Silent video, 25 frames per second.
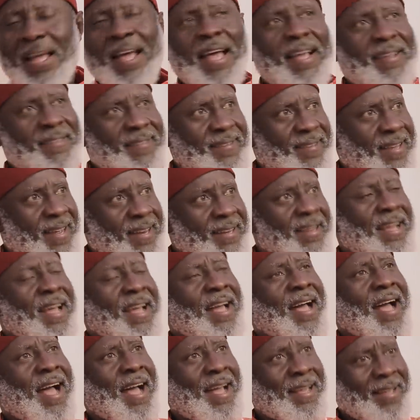I
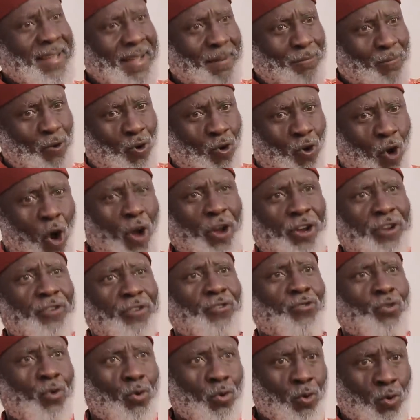said I am
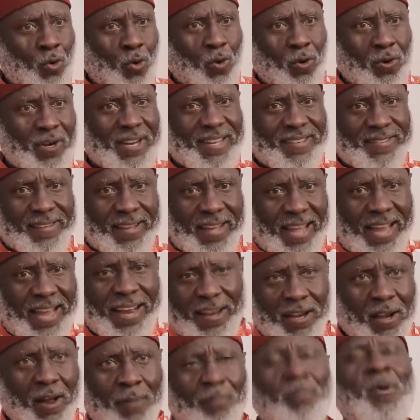going to rule this
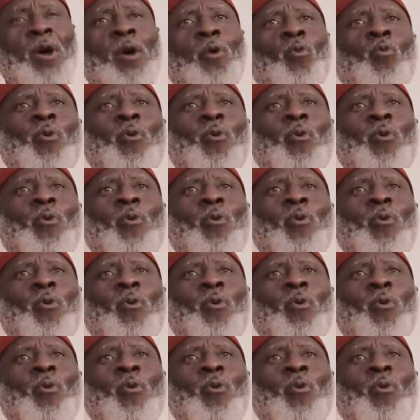kingdom